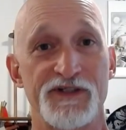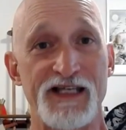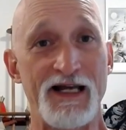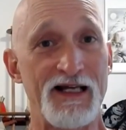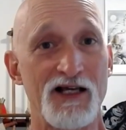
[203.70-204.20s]

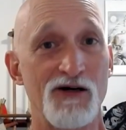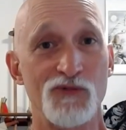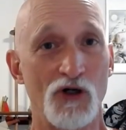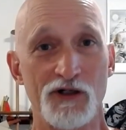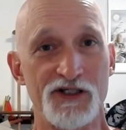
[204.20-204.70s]
Saidai
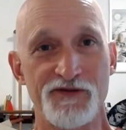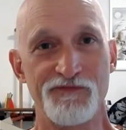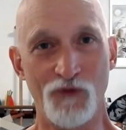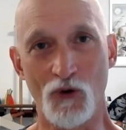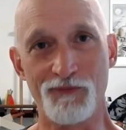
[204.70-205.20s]
Gong Gong is
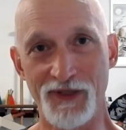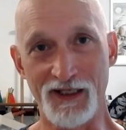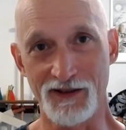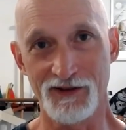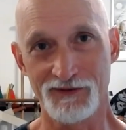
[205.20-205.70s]
4
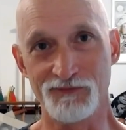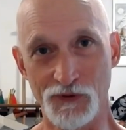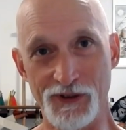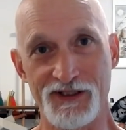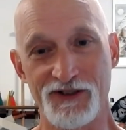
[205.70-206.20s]
big
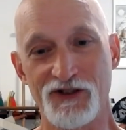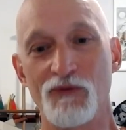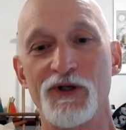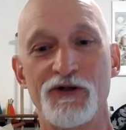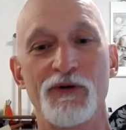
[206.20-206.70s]
Buddhas. So
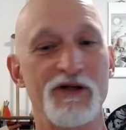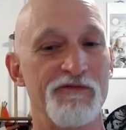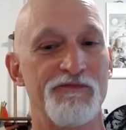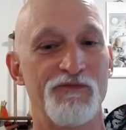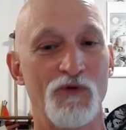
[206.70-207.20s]
we're
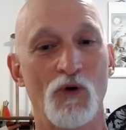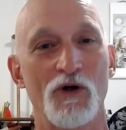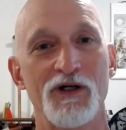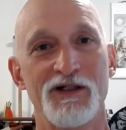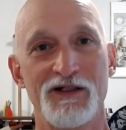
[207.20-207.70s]
doing
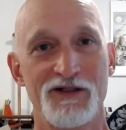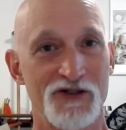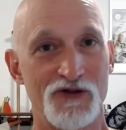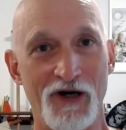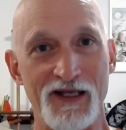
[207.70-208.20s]
4
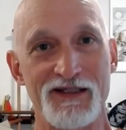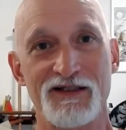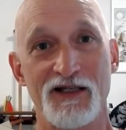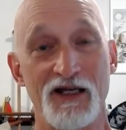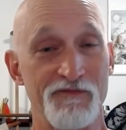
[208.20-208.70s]

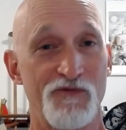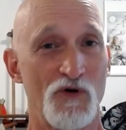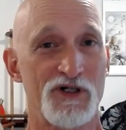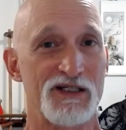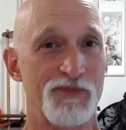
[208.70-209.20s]
strikes, and
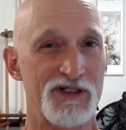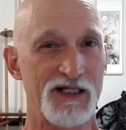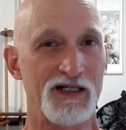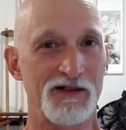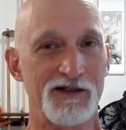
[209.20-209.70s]
4 is a
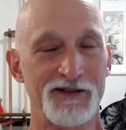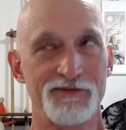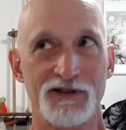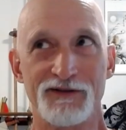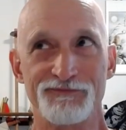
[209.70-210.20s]
particularly
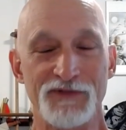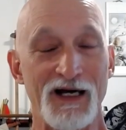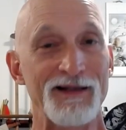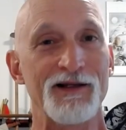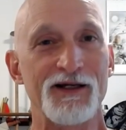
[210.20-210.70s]

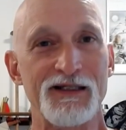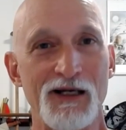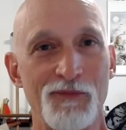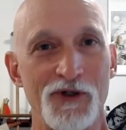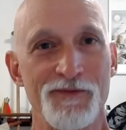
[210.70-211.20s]
unlucky
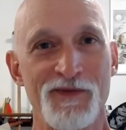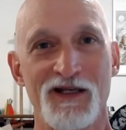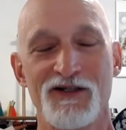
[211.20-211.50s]
number.